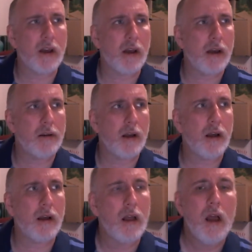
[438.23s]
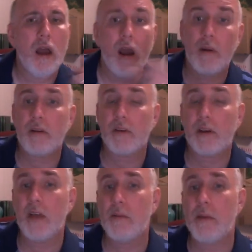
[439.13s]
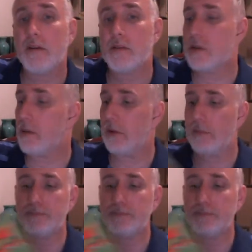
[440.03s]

uh, a record that Kevin Metal sent me,